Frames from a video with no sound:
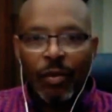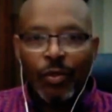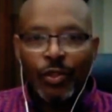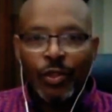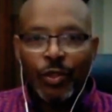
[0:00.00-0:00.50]

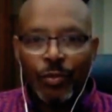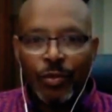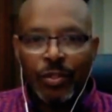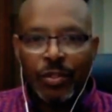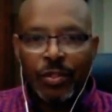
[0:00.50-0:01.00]
or do you
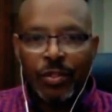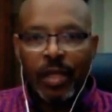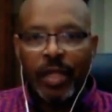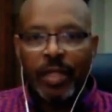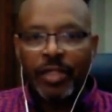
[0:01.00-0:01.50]

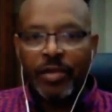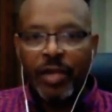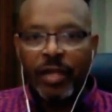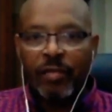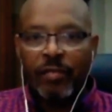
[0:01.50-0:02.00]
use an
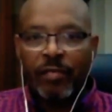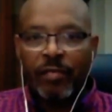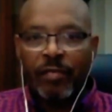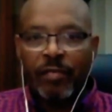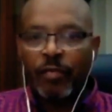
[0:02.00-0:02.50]
engineered